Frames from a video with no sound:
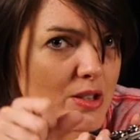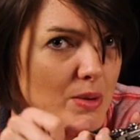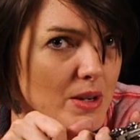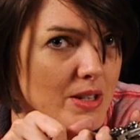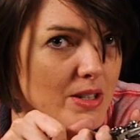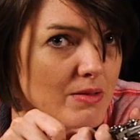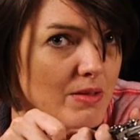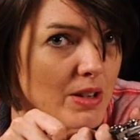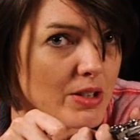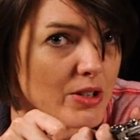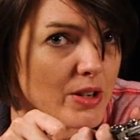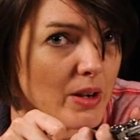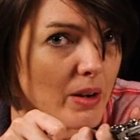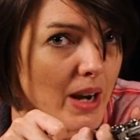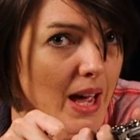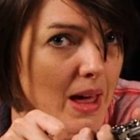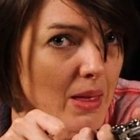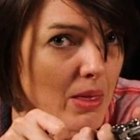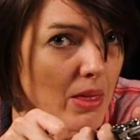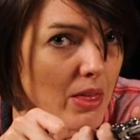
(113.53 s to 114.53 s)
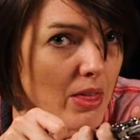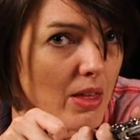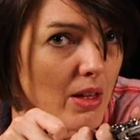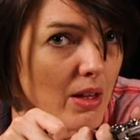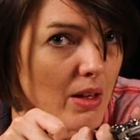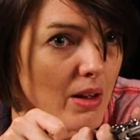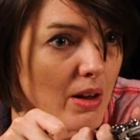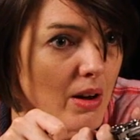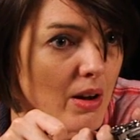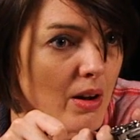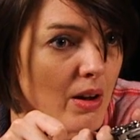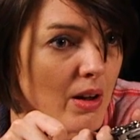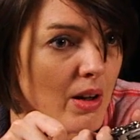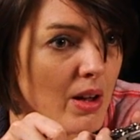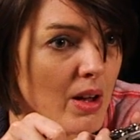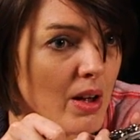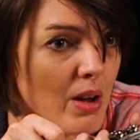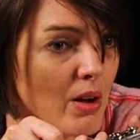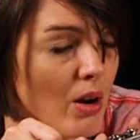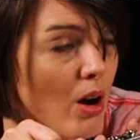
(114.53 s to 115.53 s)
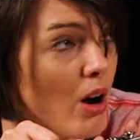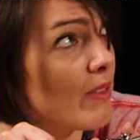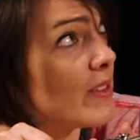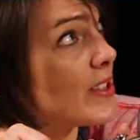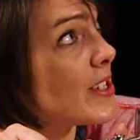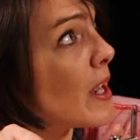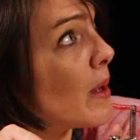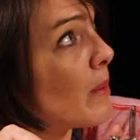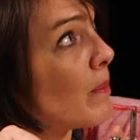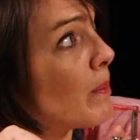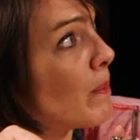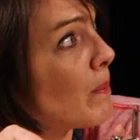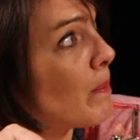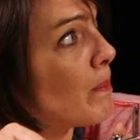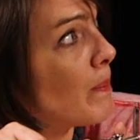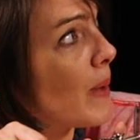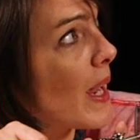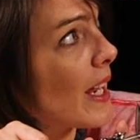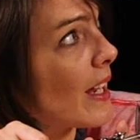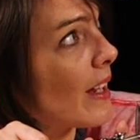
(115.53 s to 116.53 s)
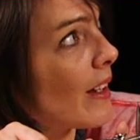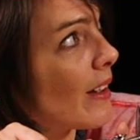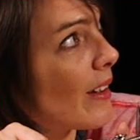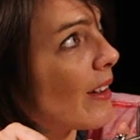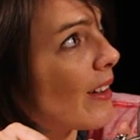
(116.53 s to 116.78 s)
to its original length? Or is it B,